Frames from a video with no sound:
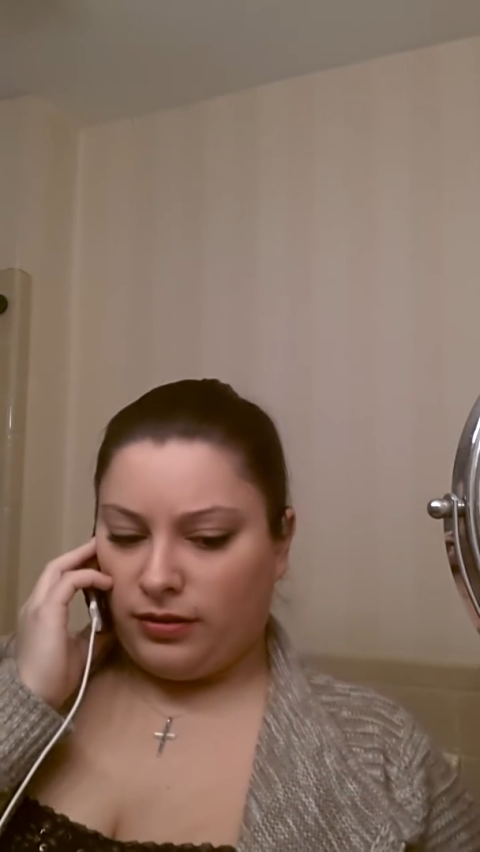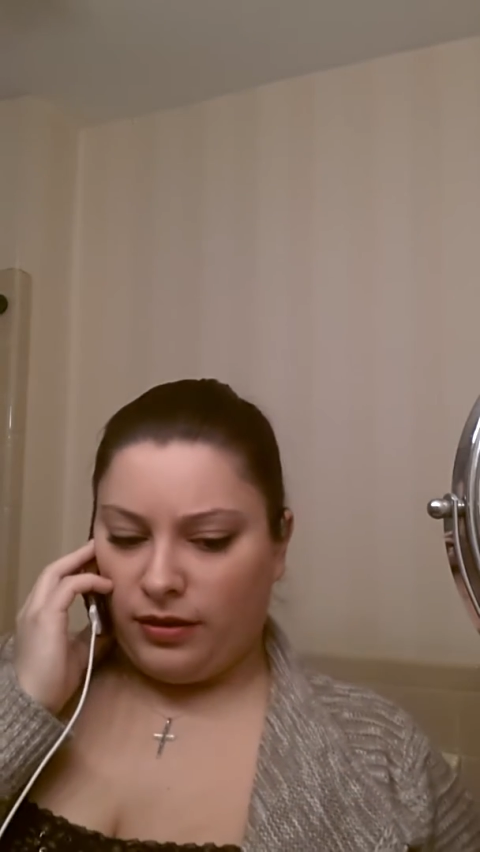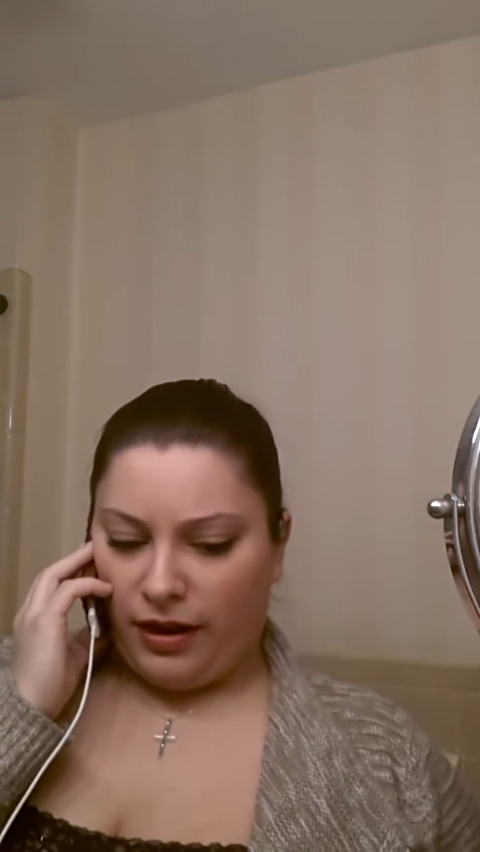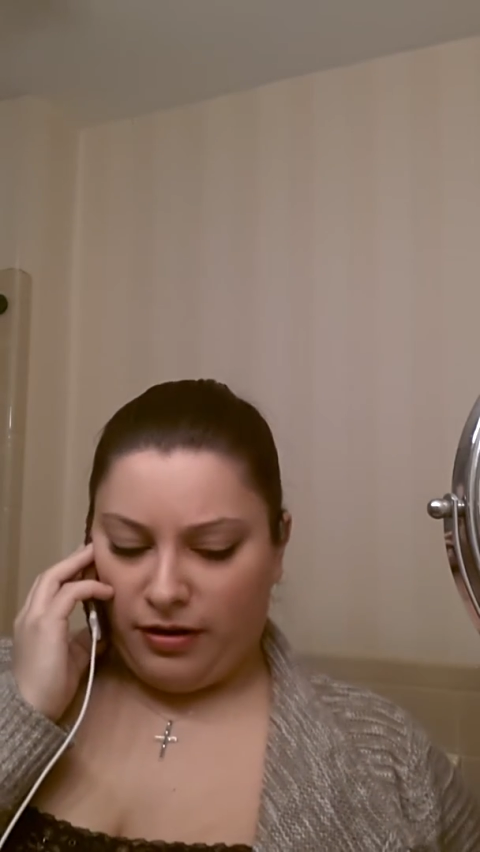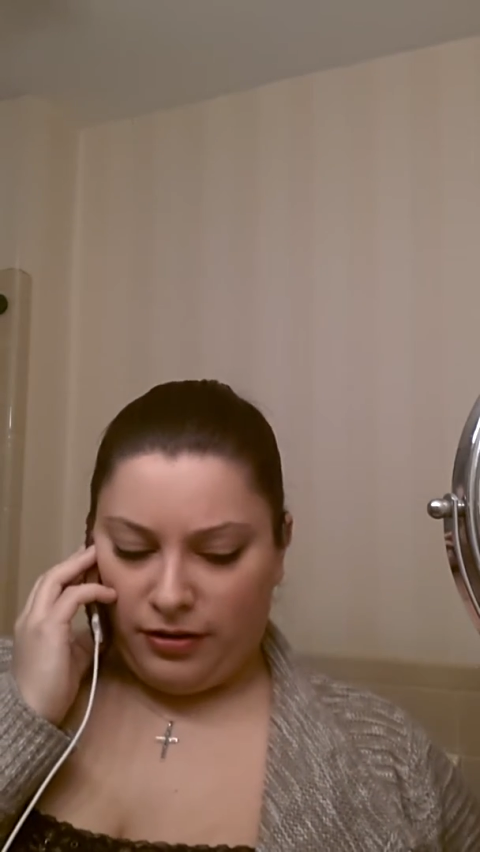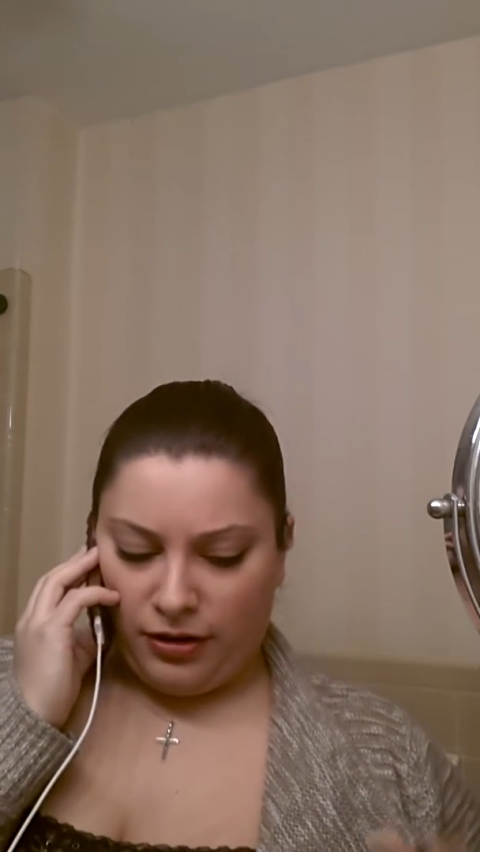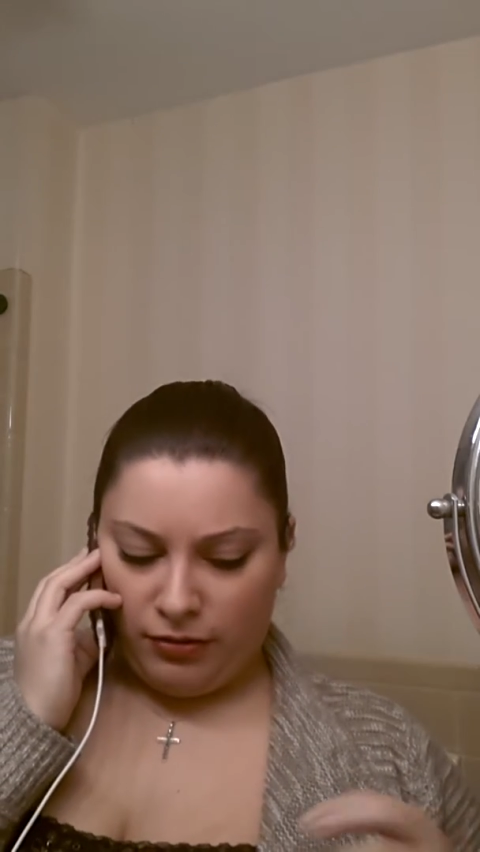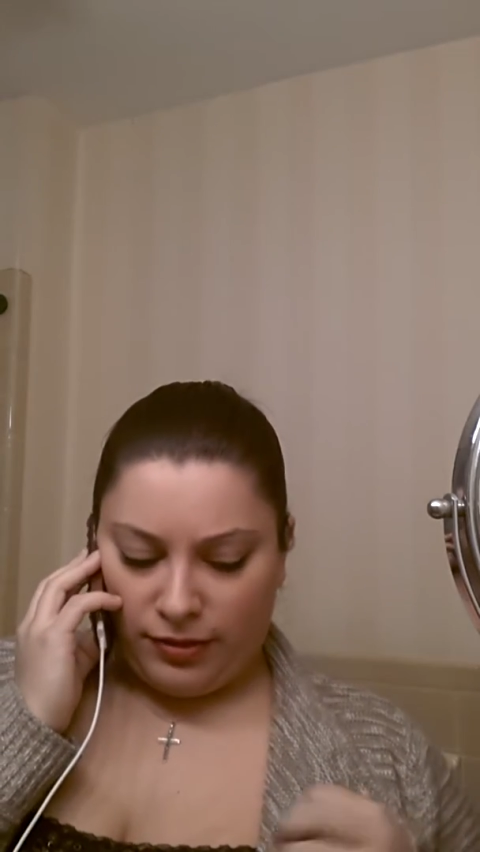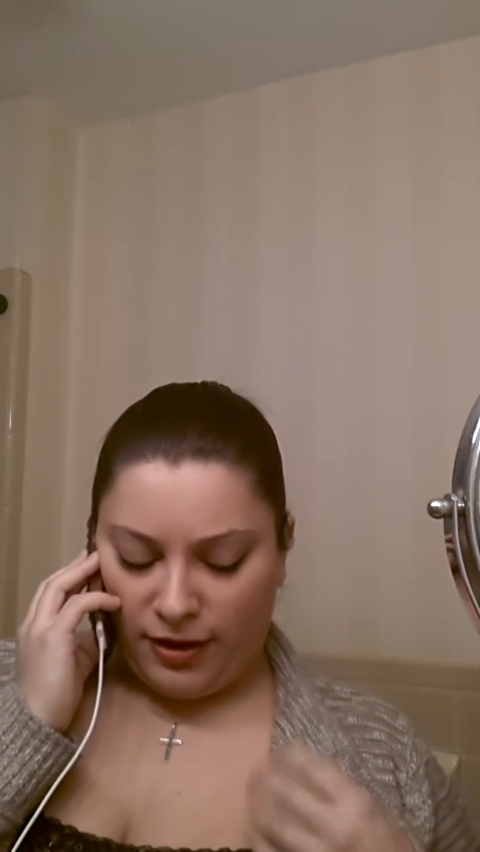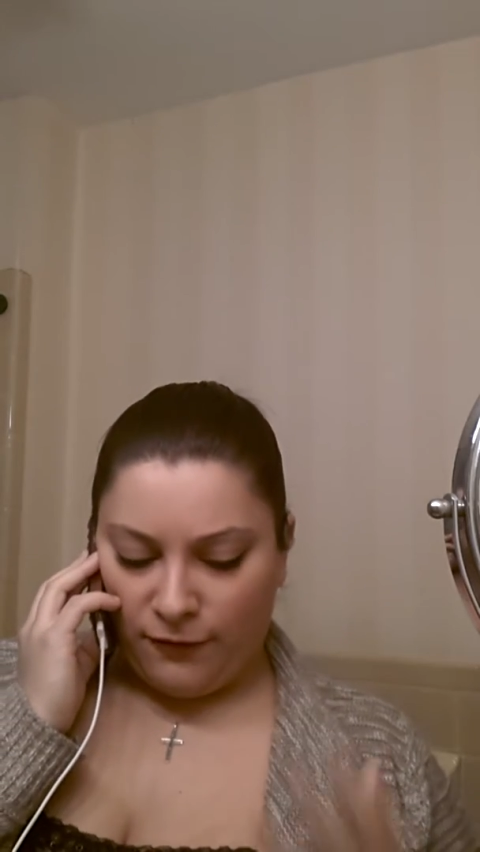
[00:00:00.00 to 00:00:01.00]

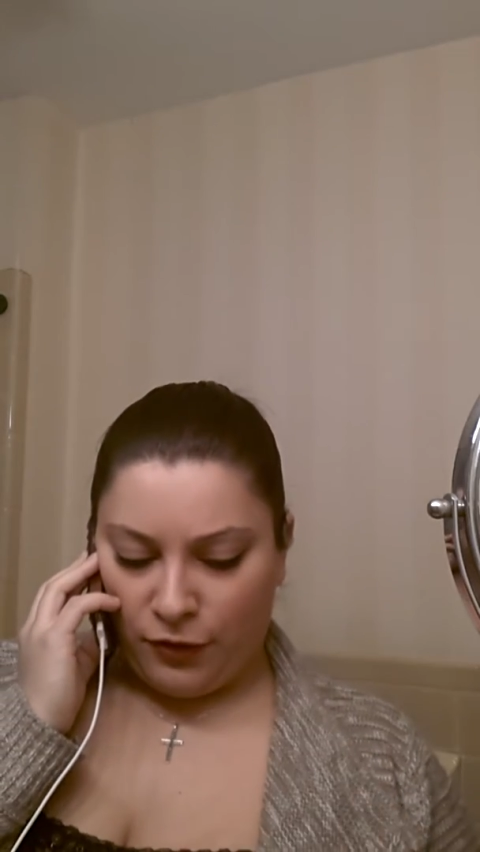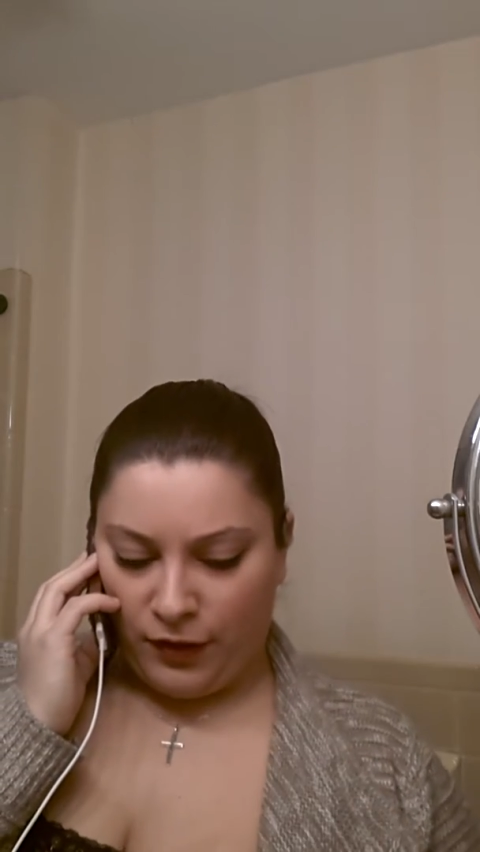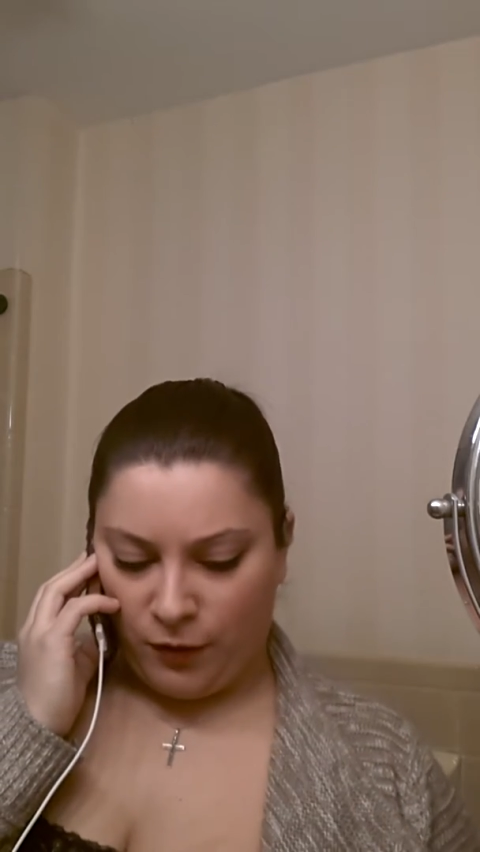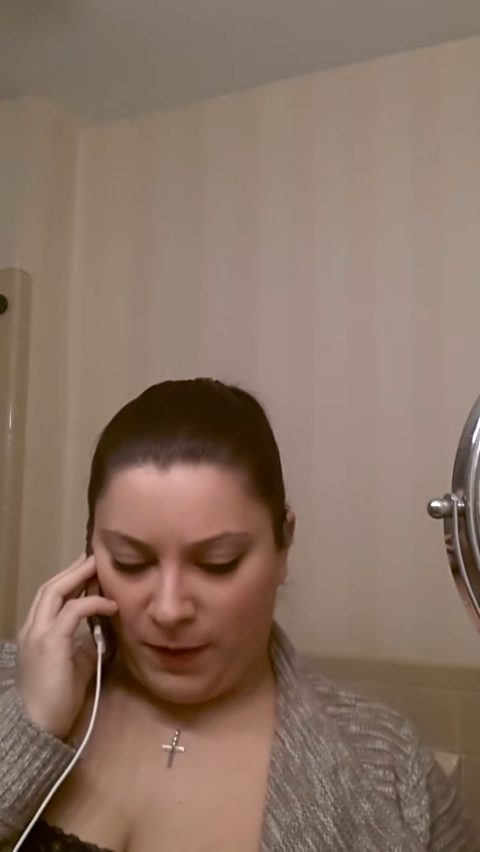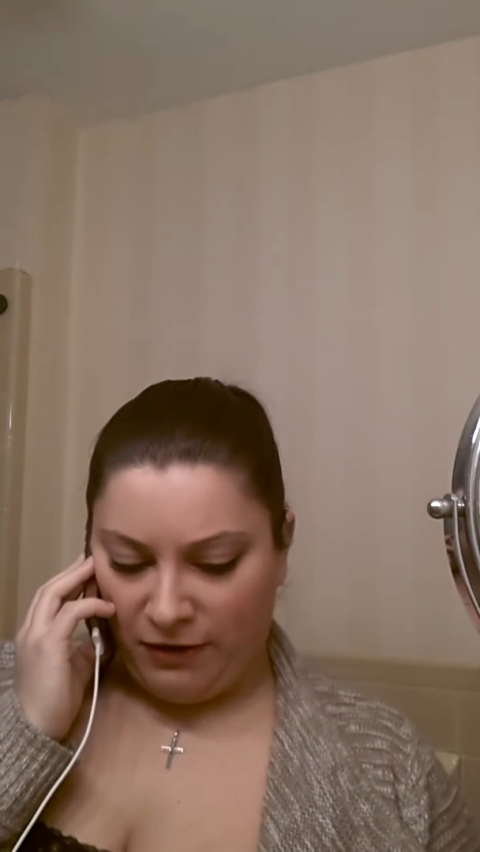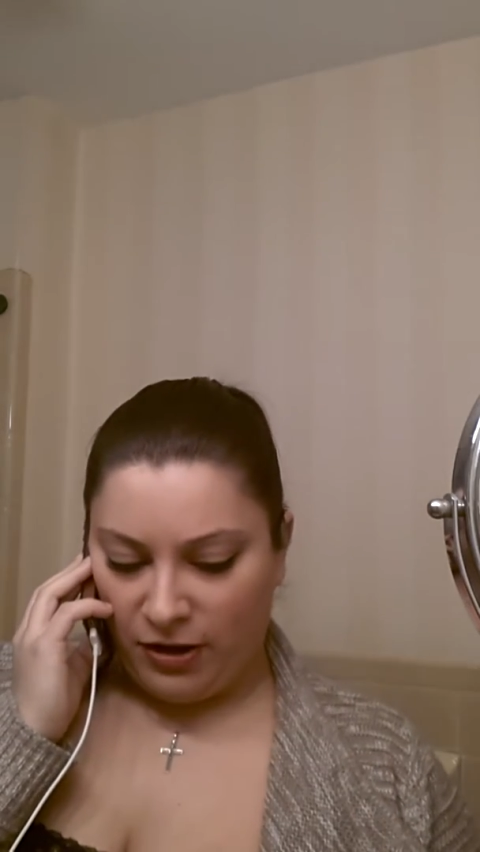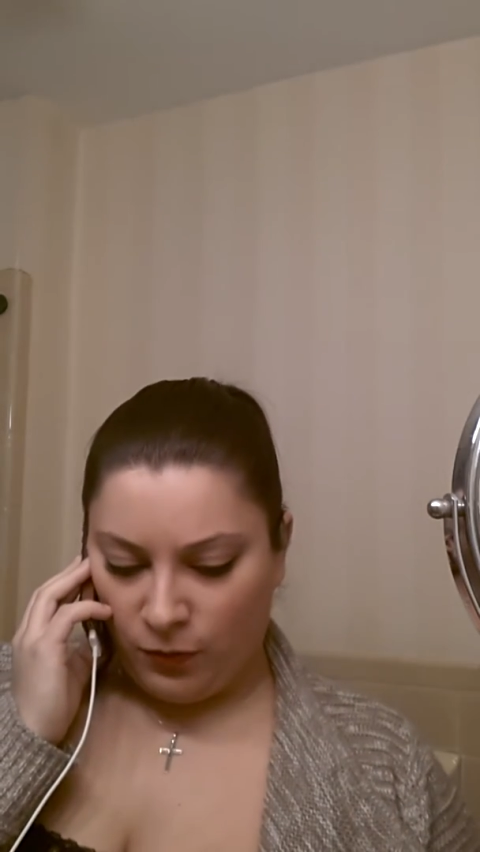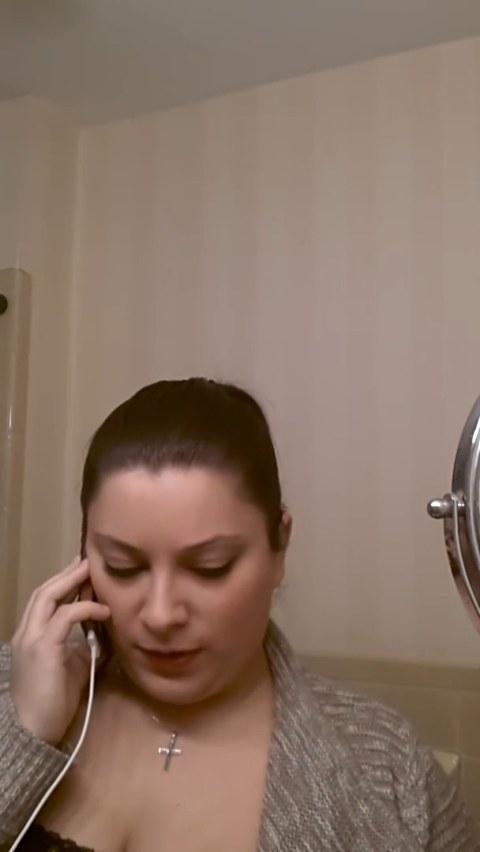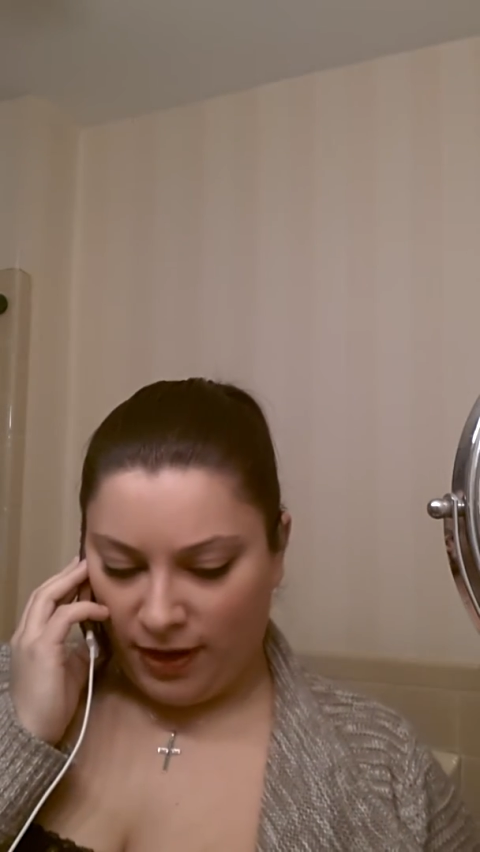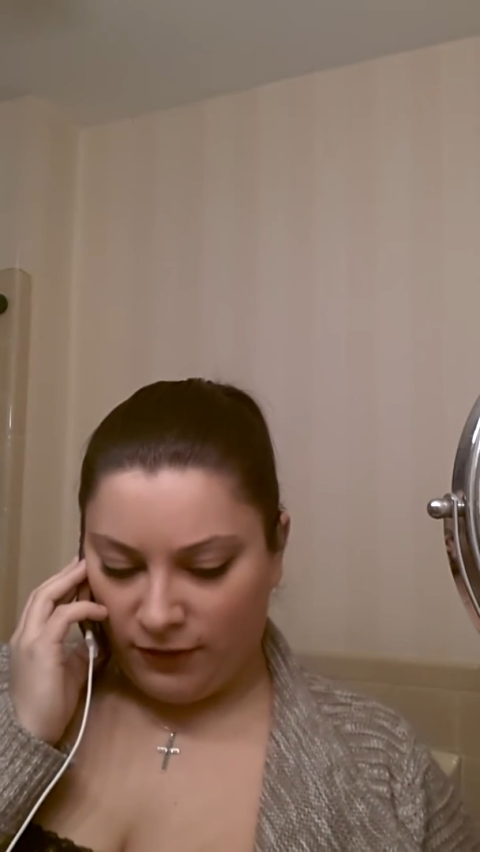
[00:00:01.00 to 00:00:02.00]
it's their first experience
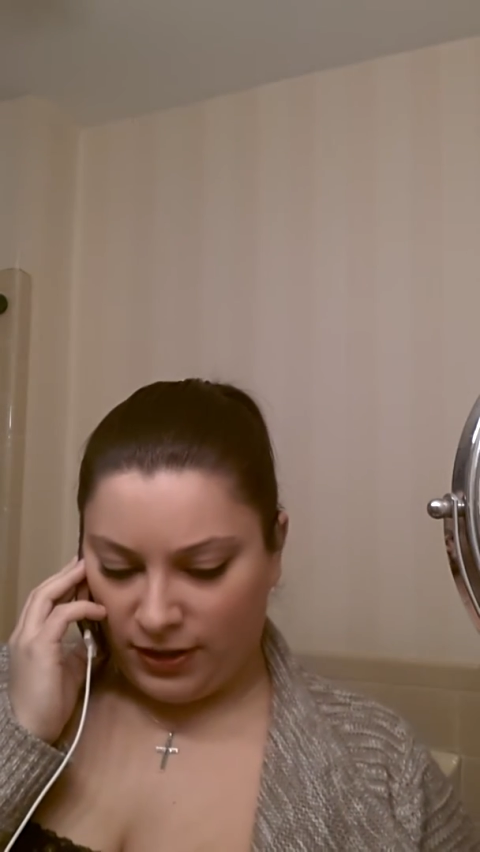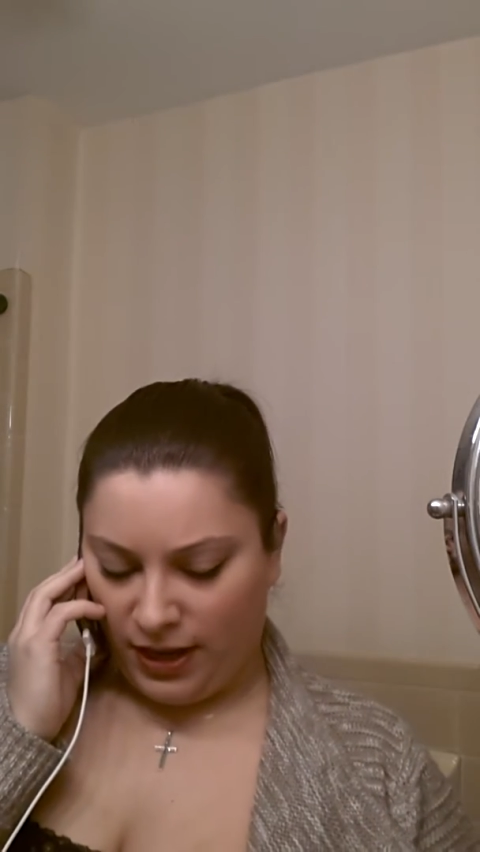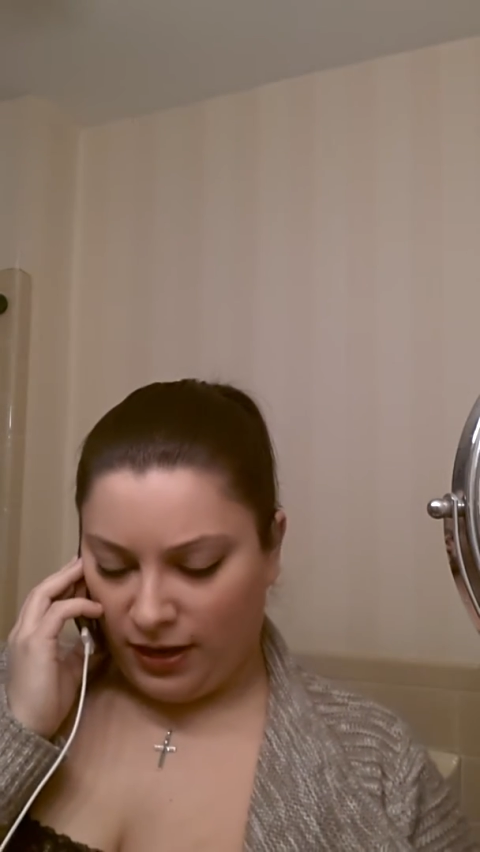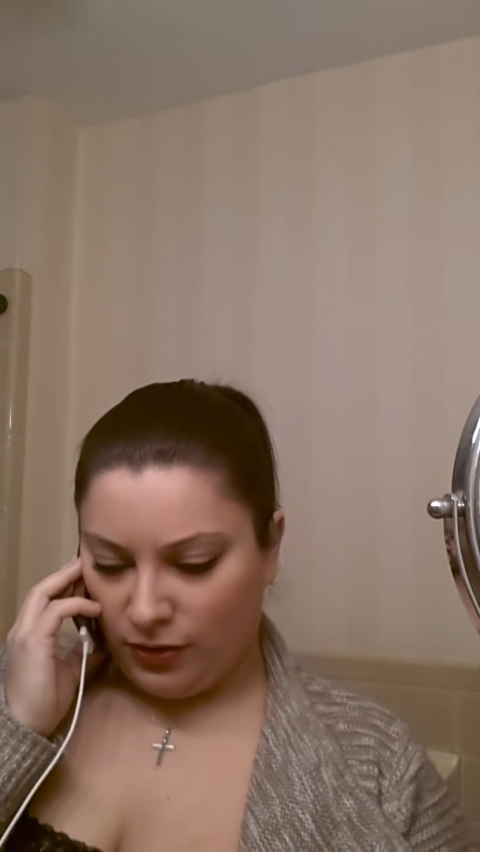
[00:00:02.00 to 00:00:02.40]
with everything.